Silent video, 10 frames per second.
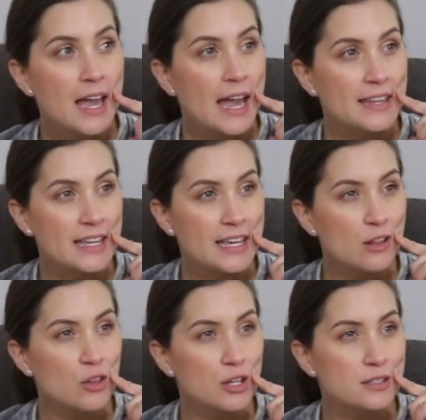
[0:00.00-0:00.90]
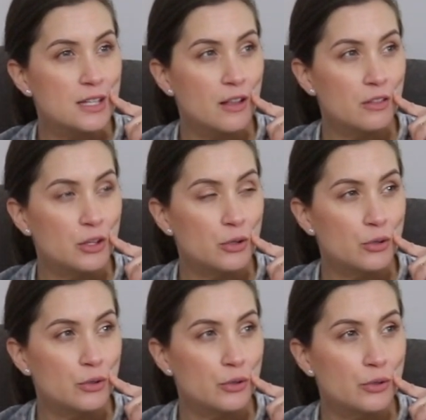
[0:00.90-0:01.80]
I think it looks a
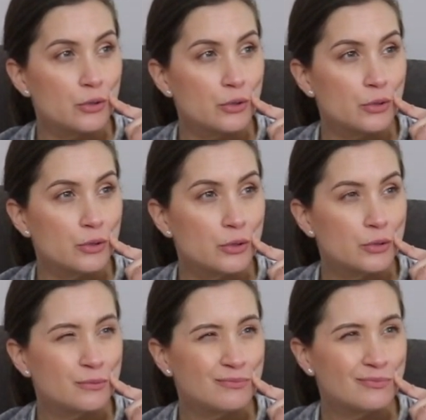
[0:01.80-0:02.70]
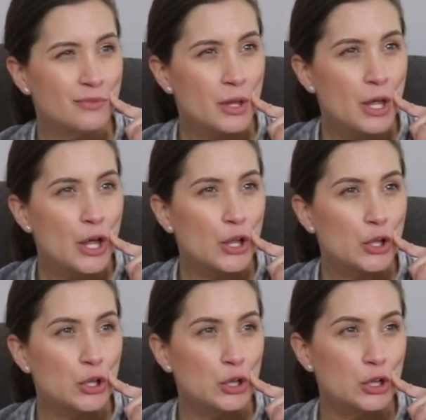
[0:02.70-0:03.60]
little
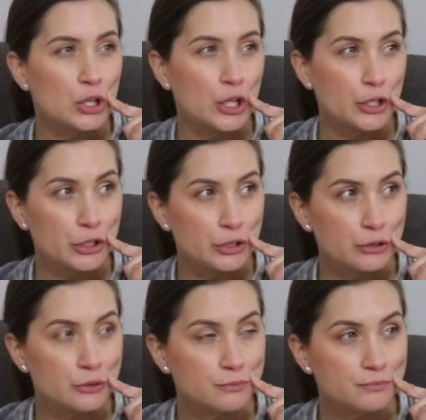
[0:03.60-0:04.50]
cluttered.